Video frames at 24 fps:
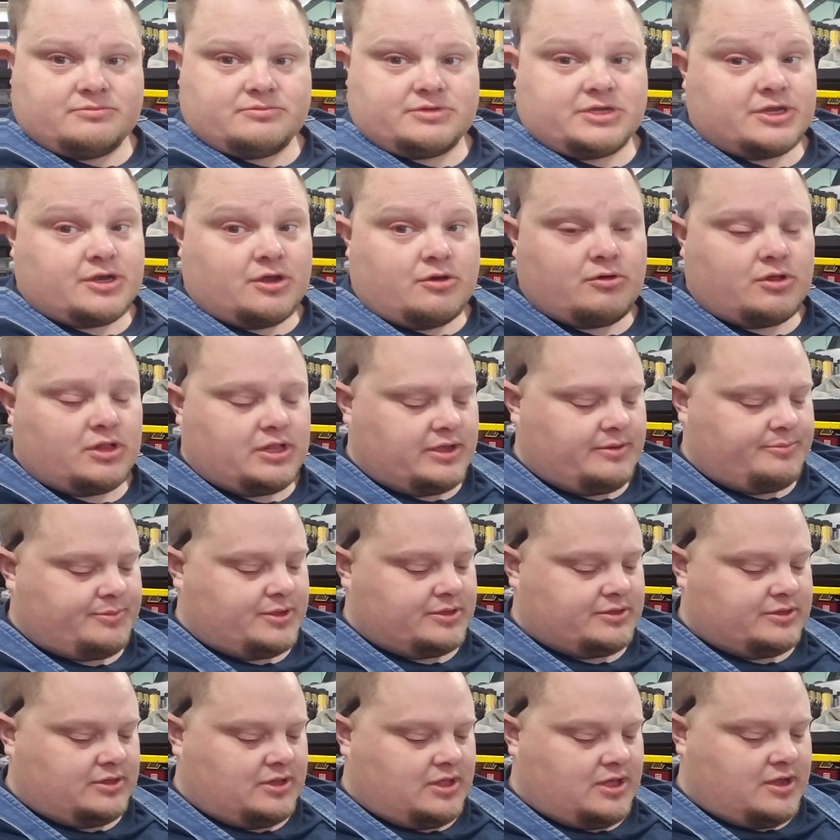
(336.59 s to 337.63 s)
You don't clamp on
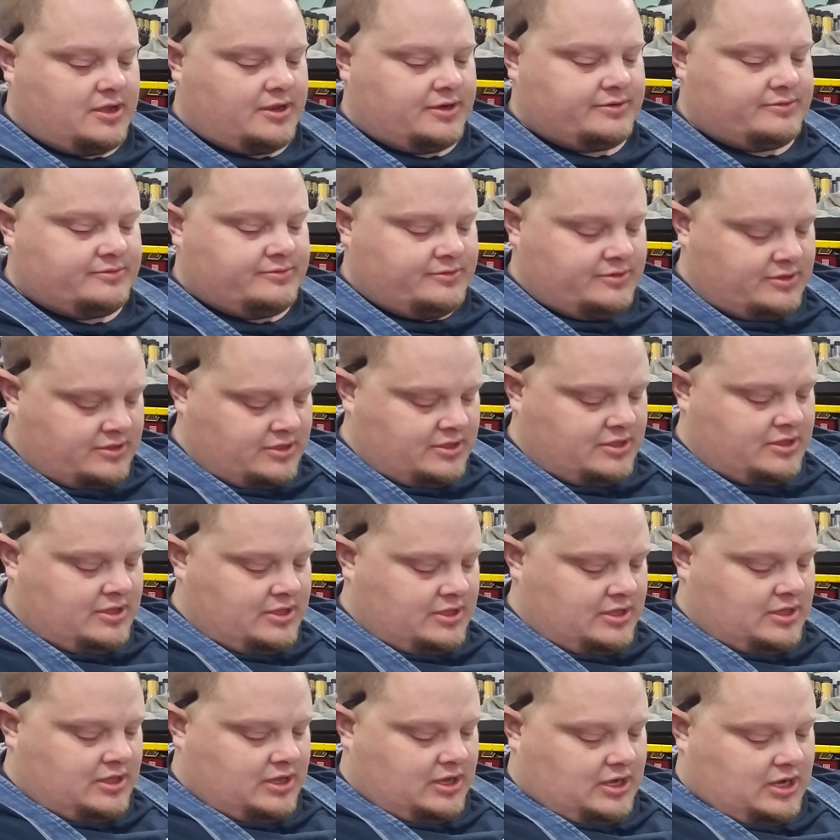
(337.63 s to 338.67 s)
the line.
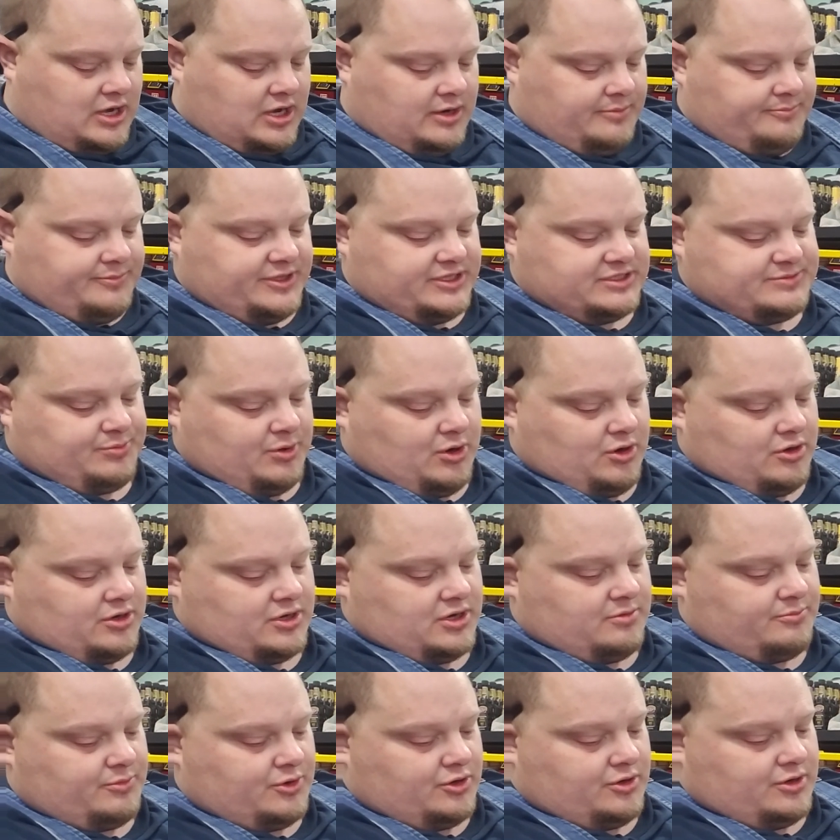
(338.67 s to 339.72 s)
Um, this part
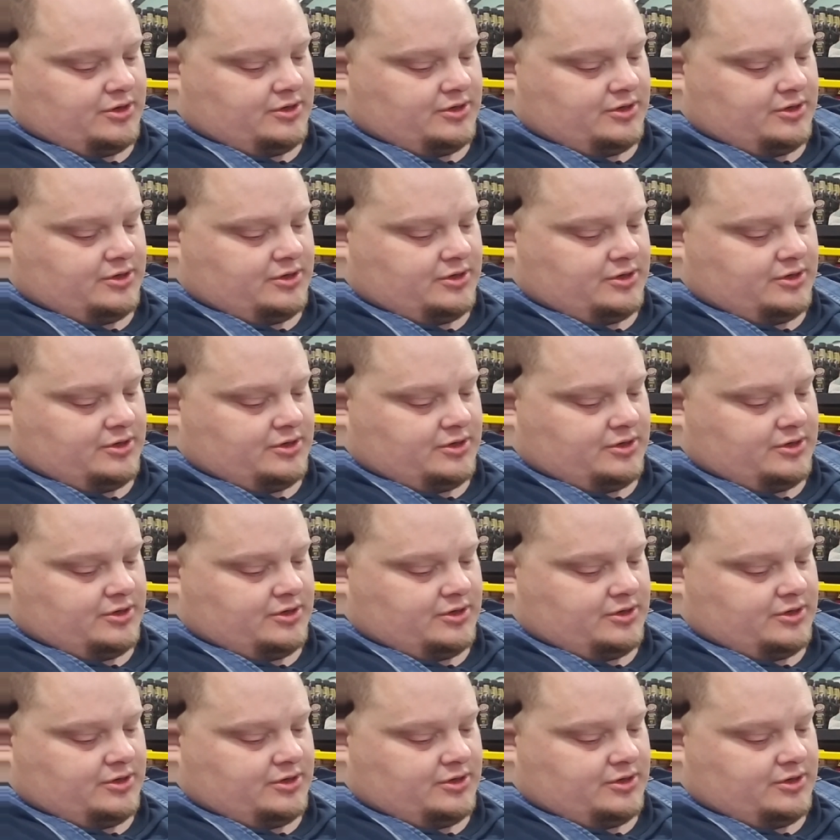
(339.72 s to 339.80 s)
number